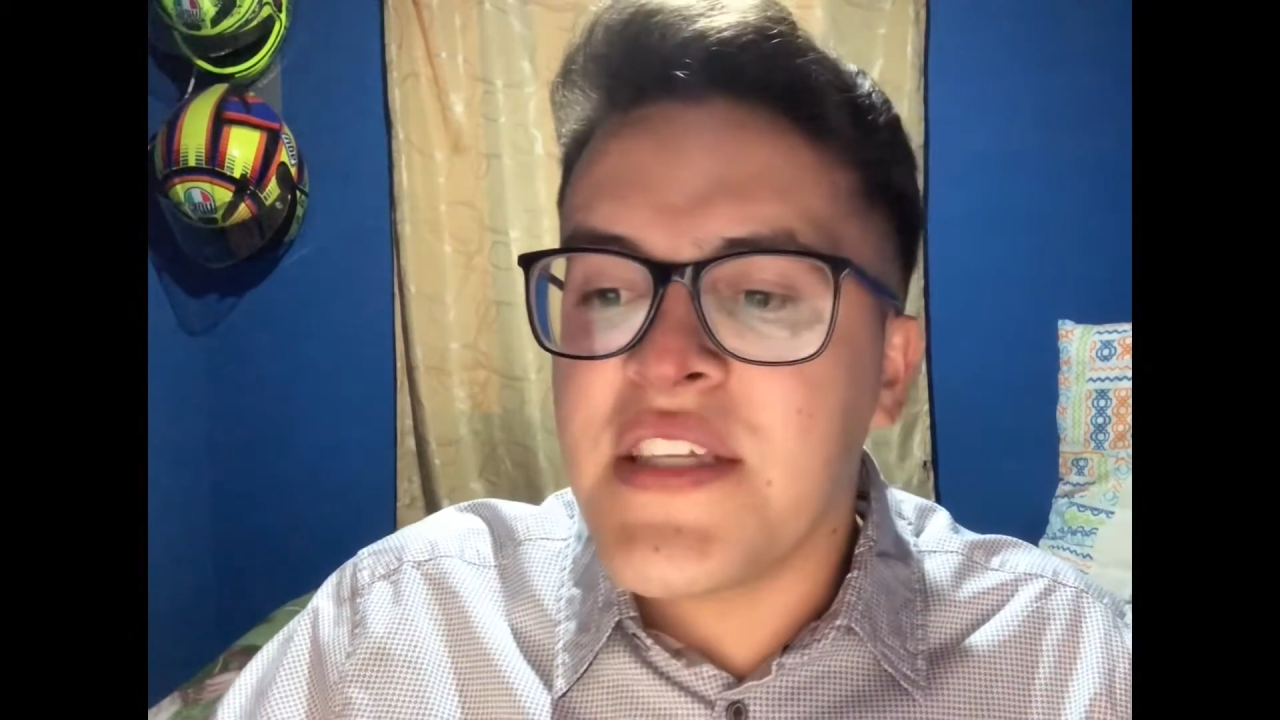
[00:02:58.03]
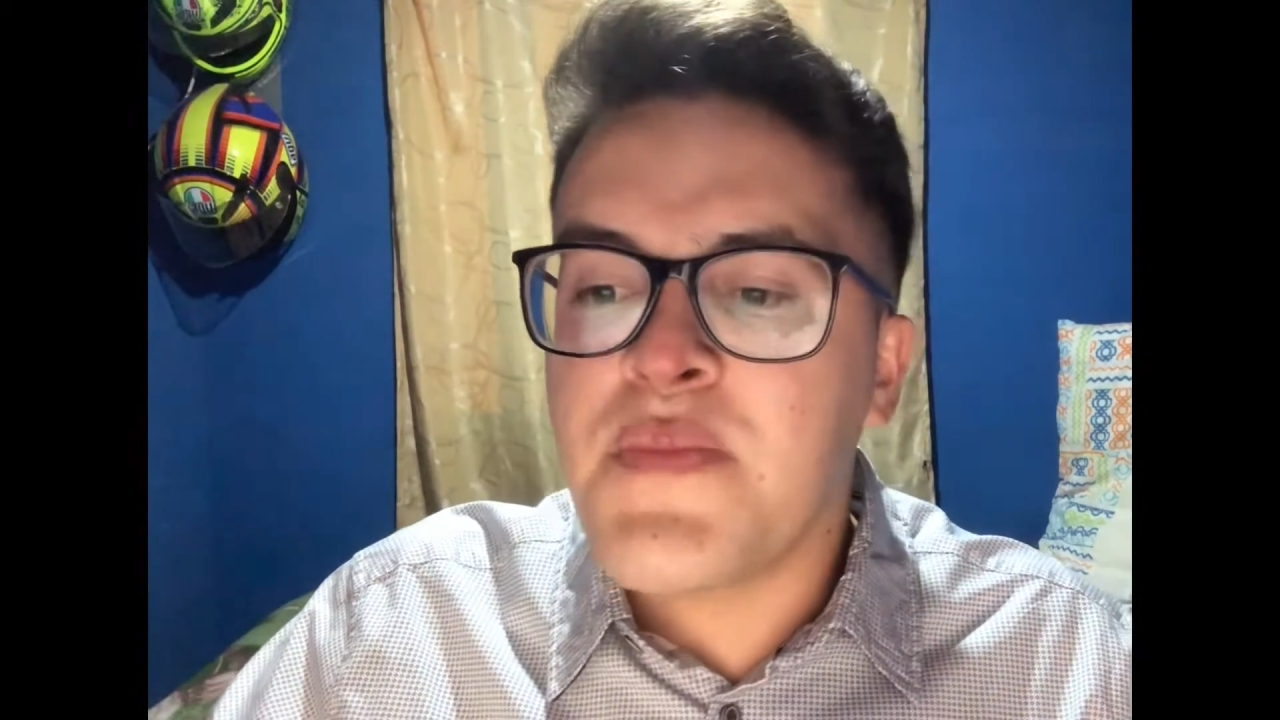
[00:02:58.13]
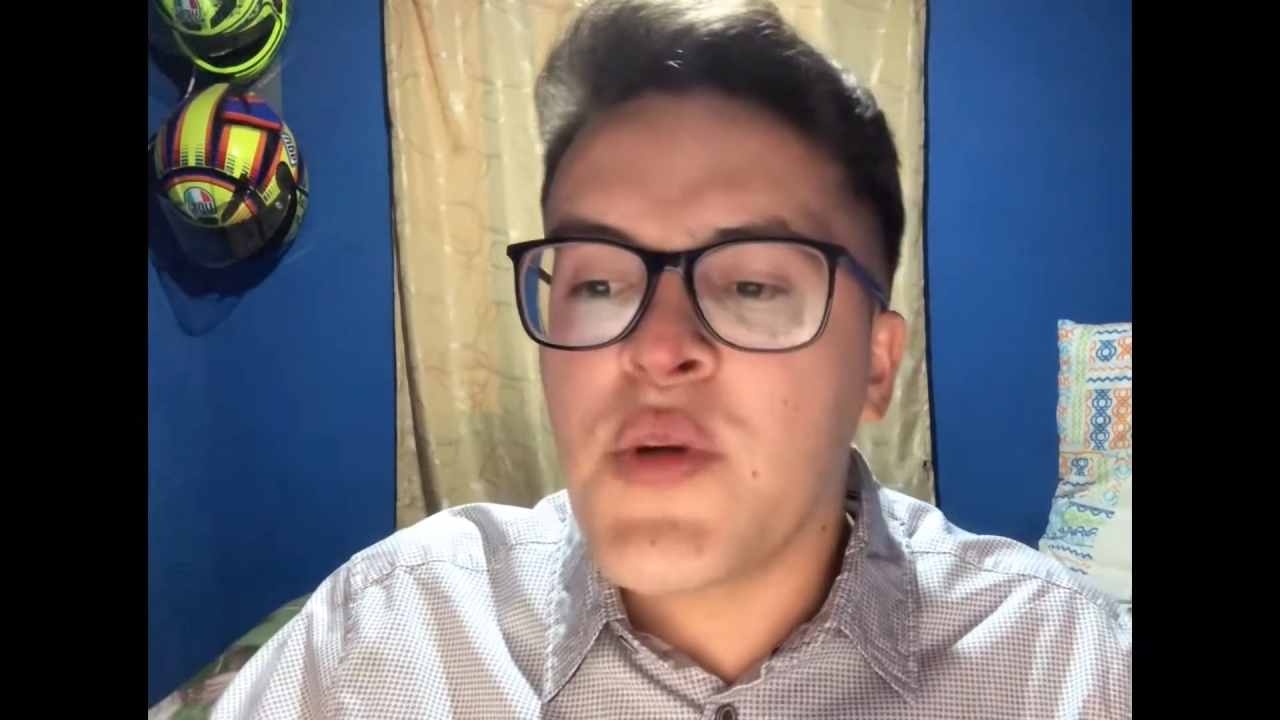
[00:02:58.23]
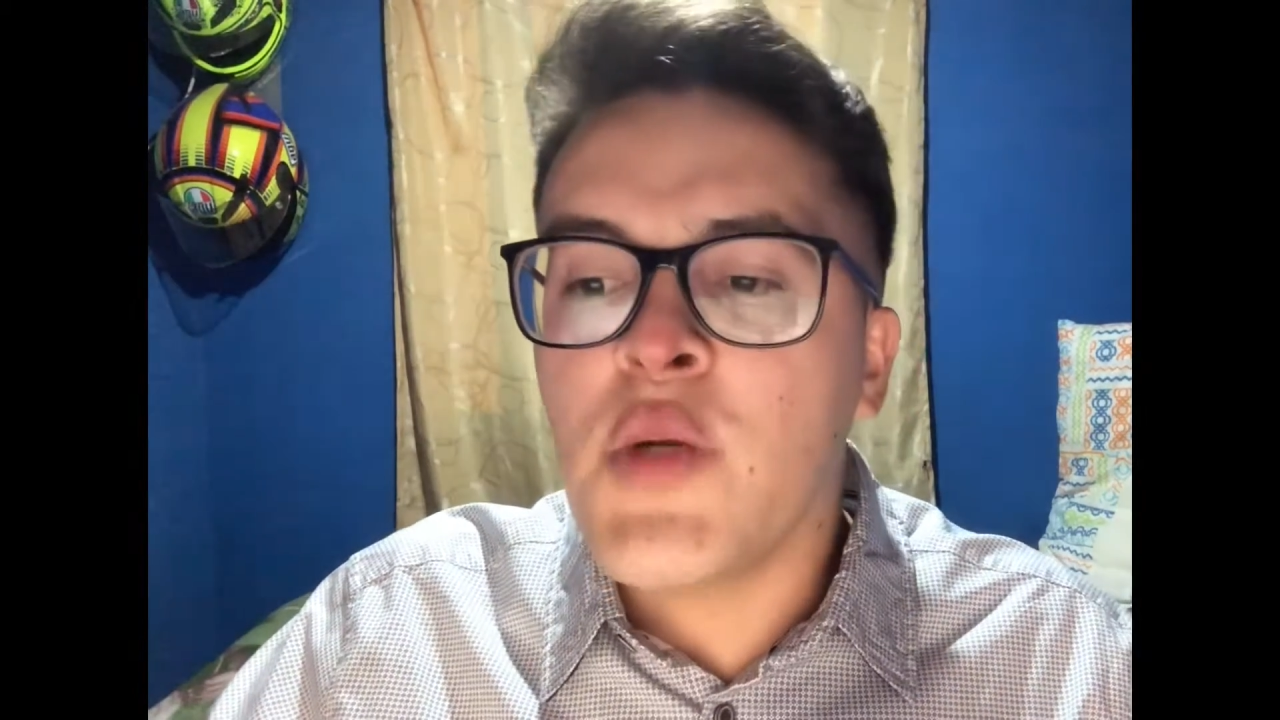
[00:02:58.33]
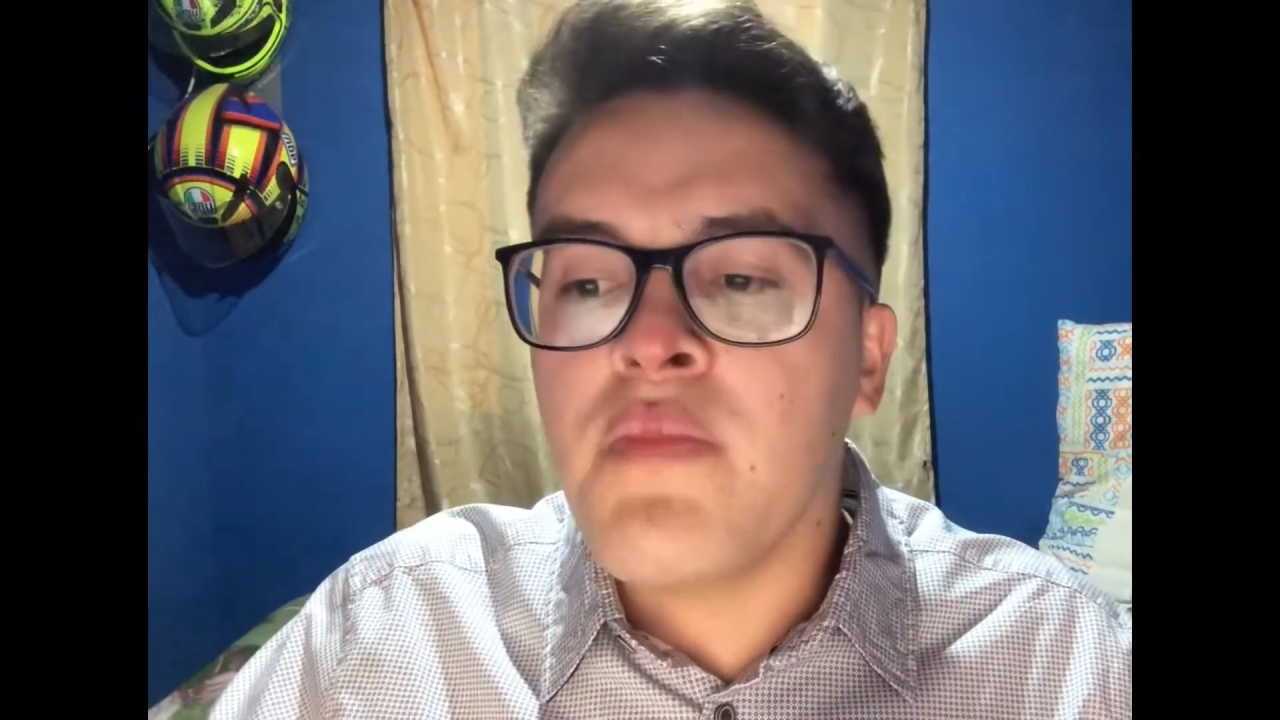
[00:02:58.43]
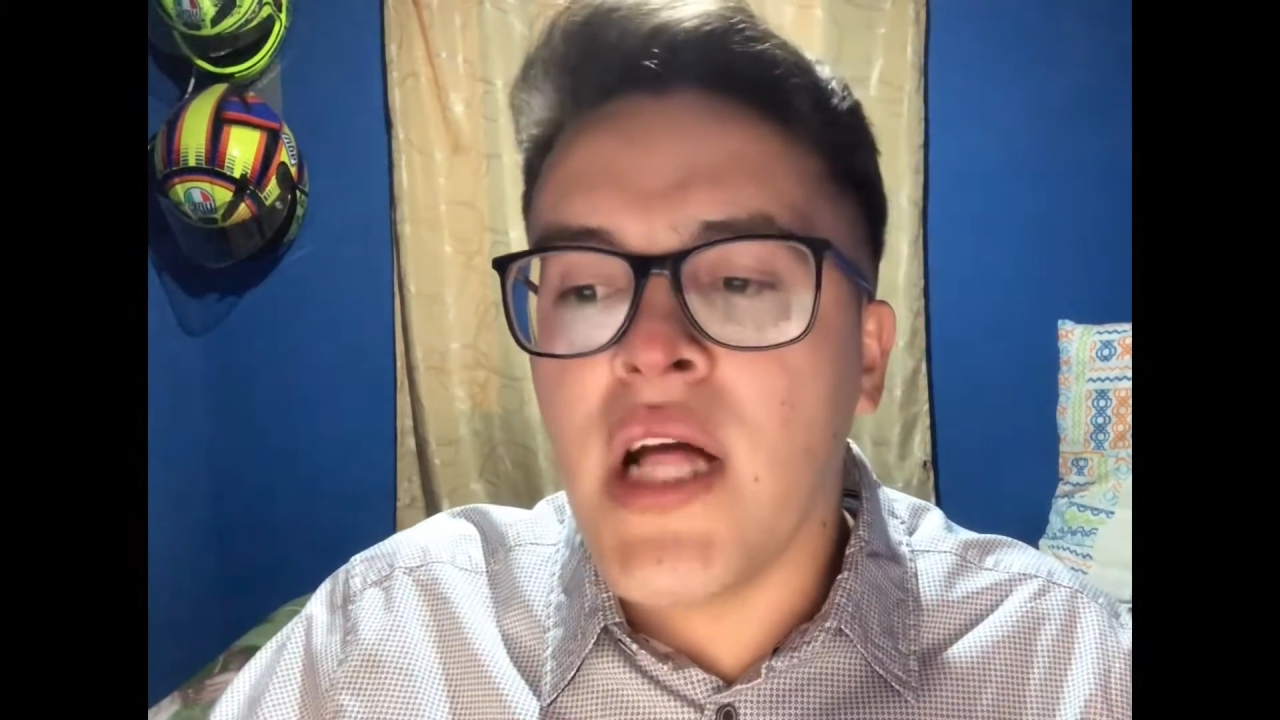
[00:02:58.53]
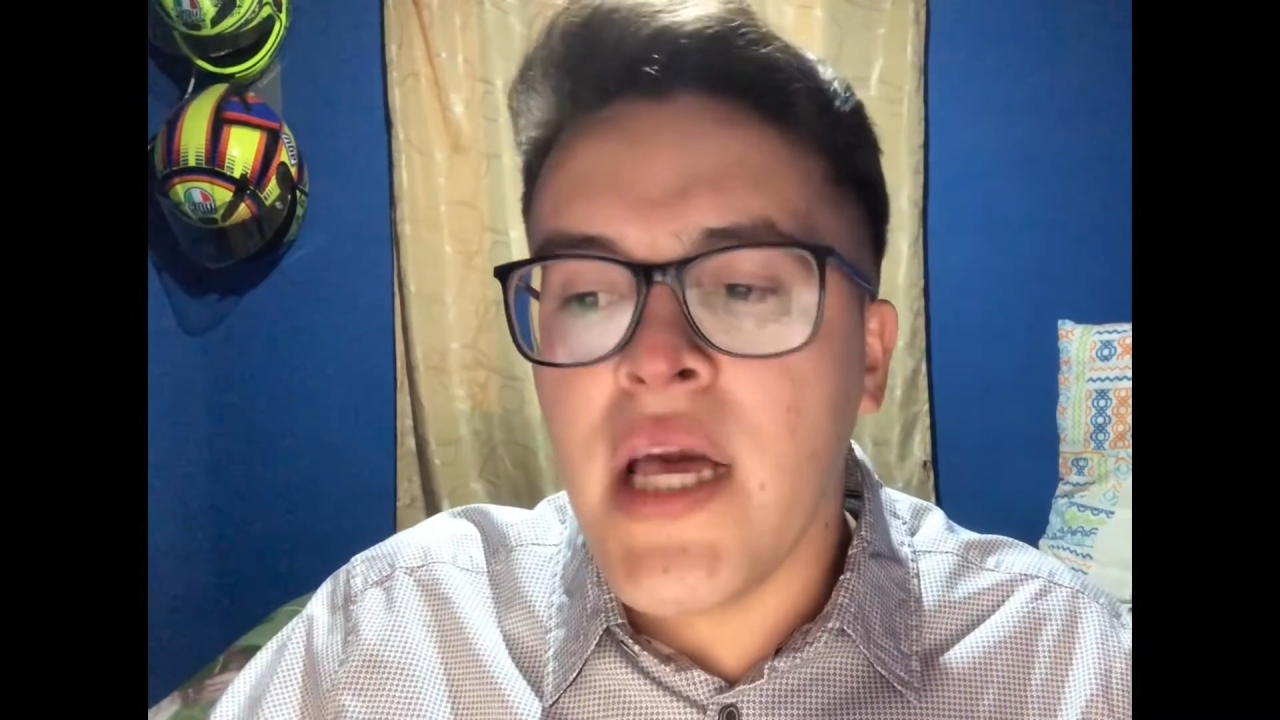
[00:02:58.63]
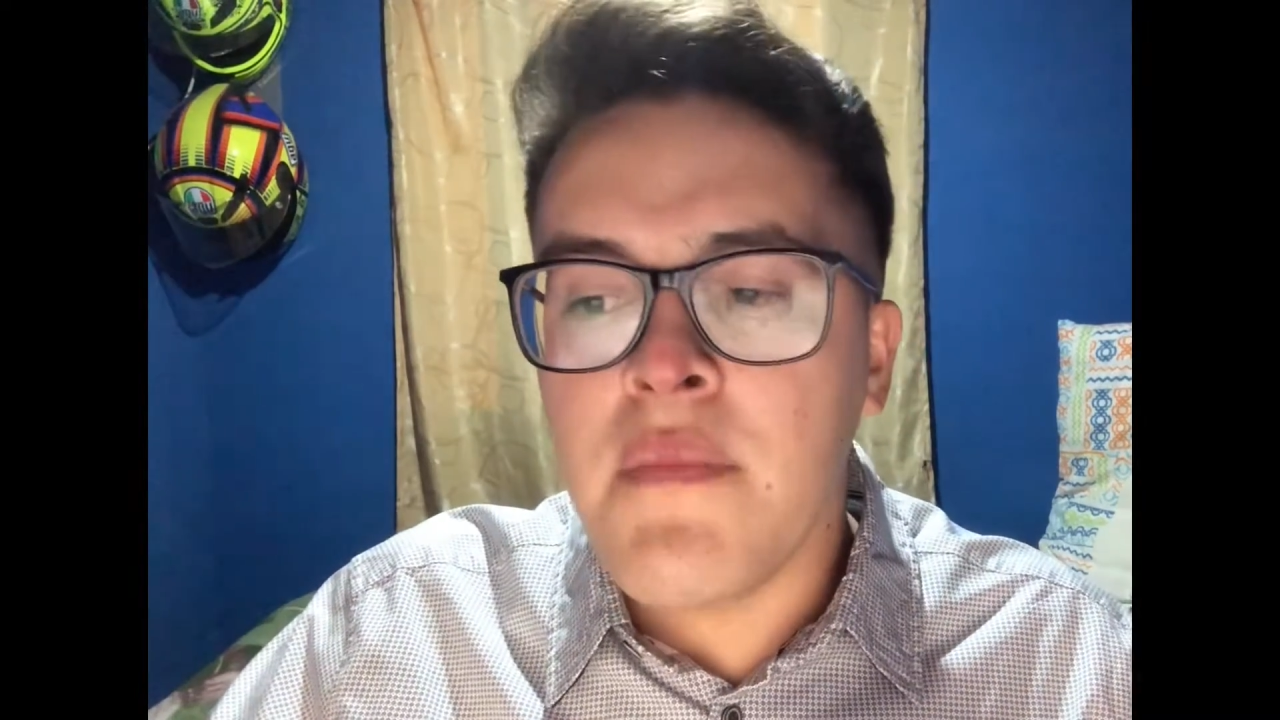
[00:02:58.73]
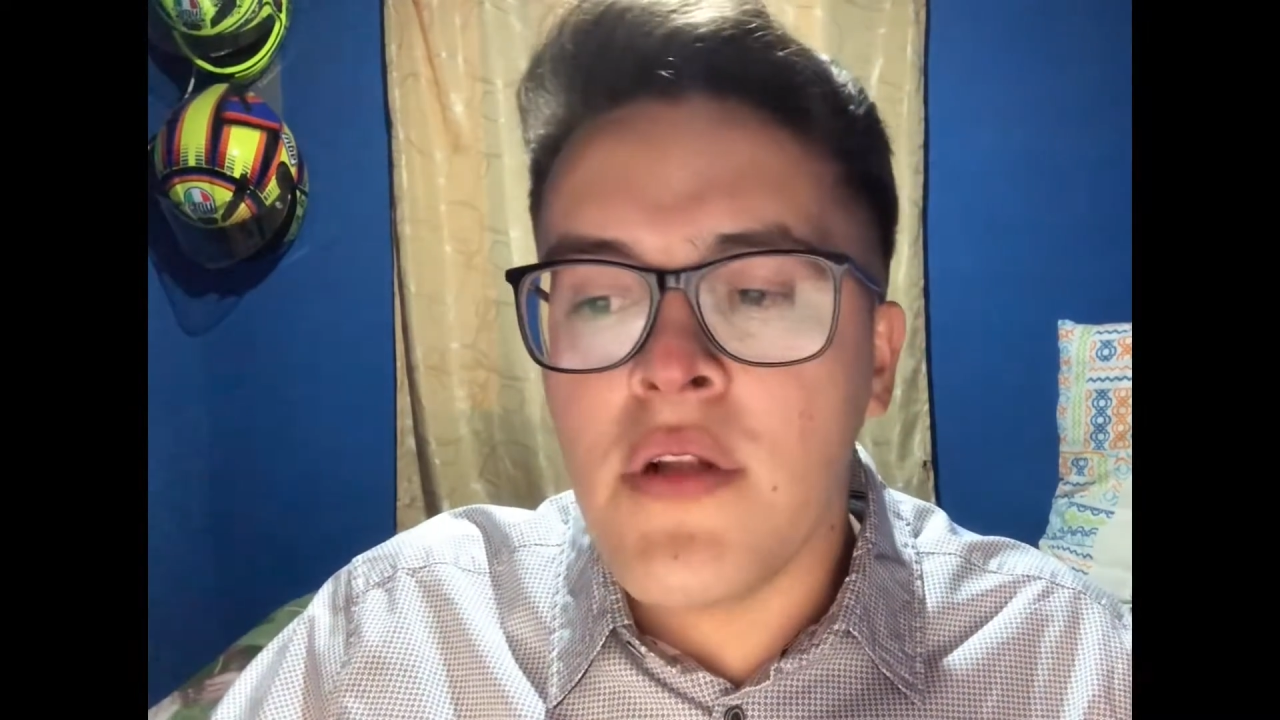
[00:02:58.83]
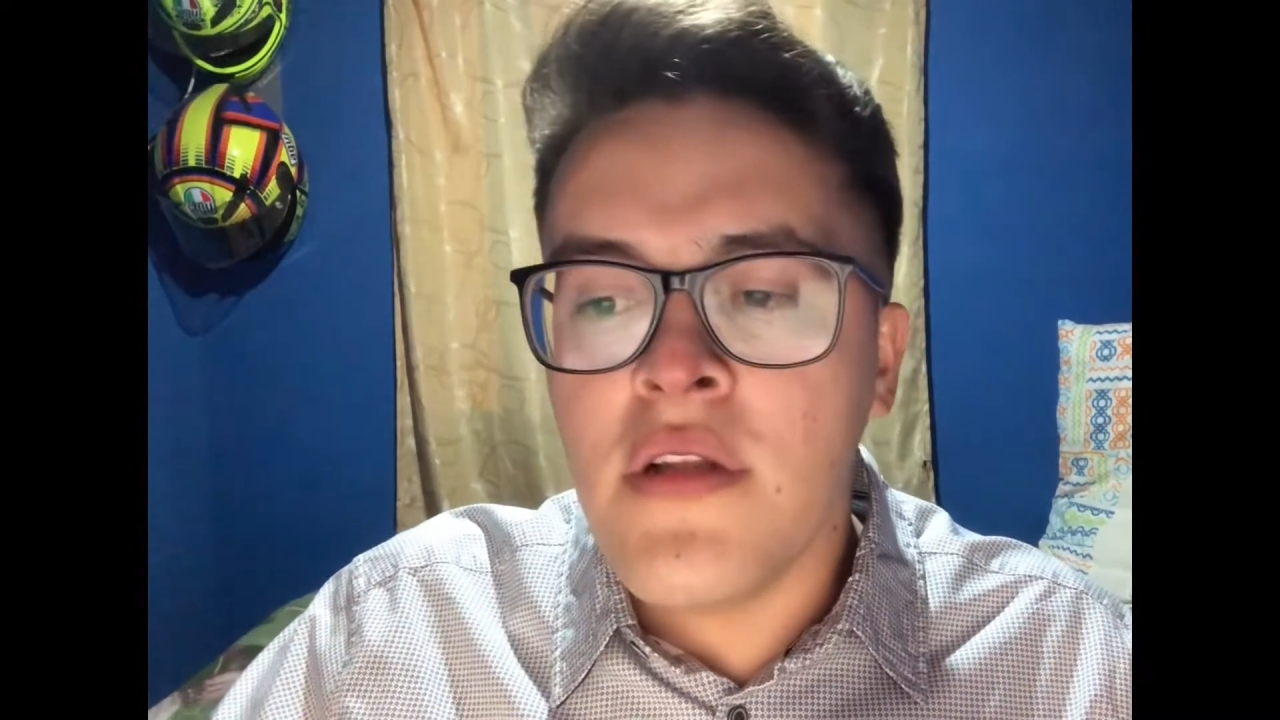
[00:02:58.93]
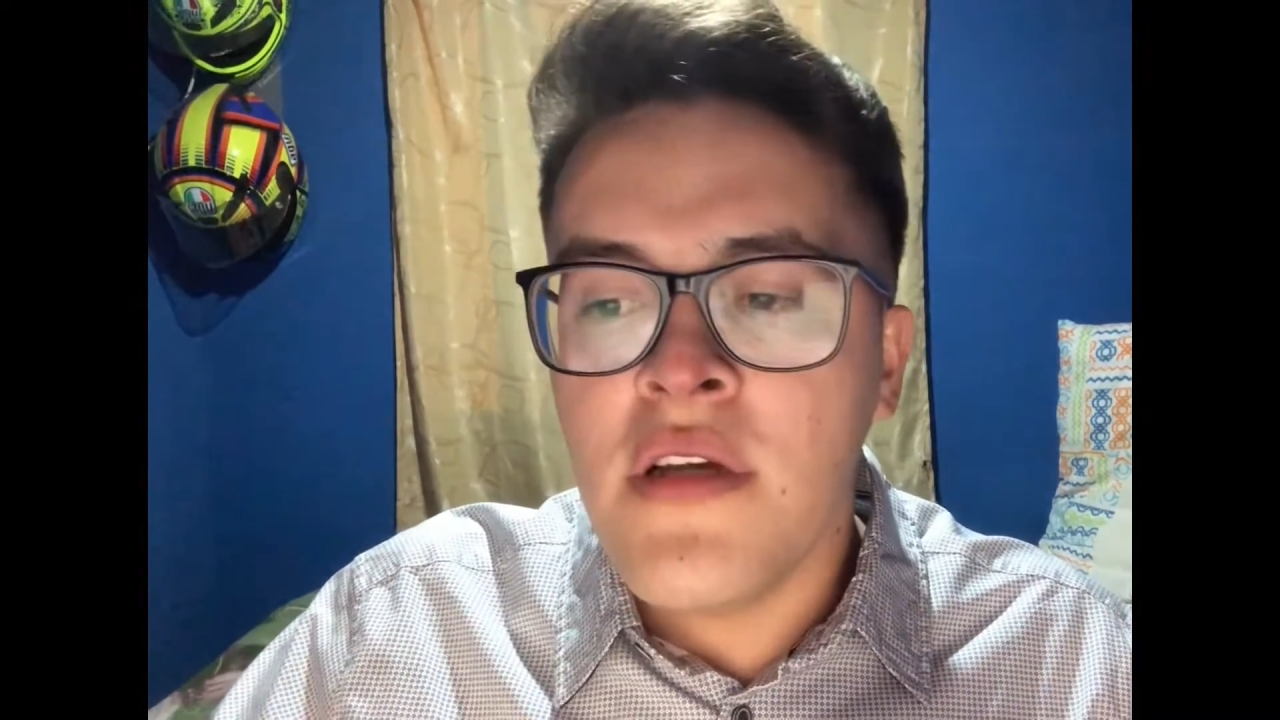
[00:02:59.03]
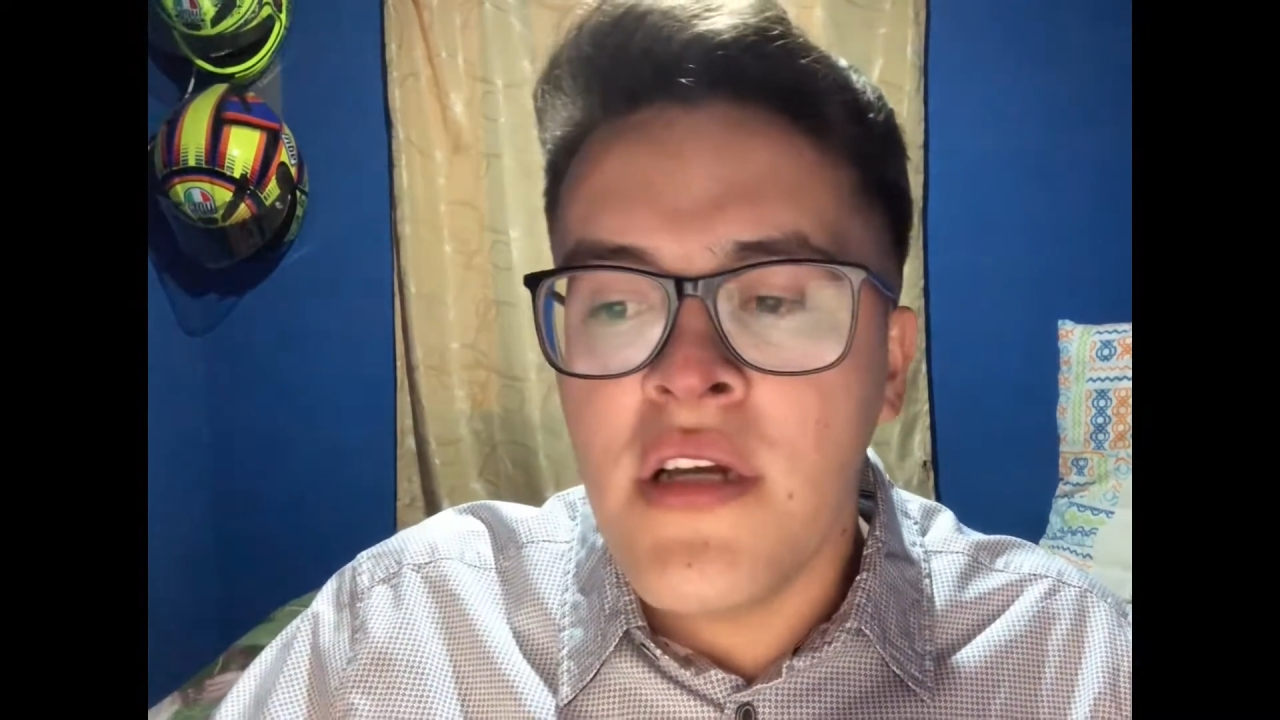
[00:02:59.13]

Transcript: probable